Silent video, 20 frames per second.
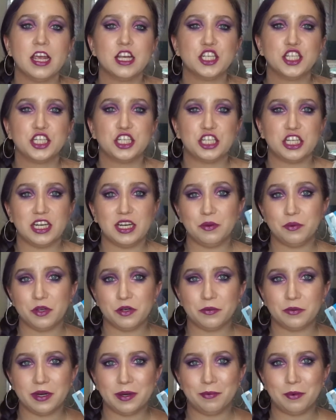She
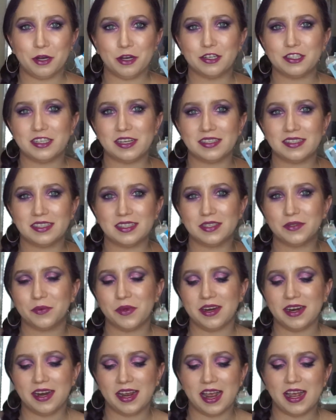would repurchase this
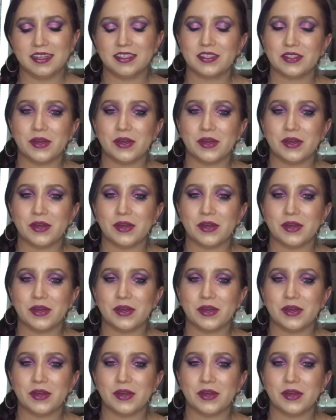one again,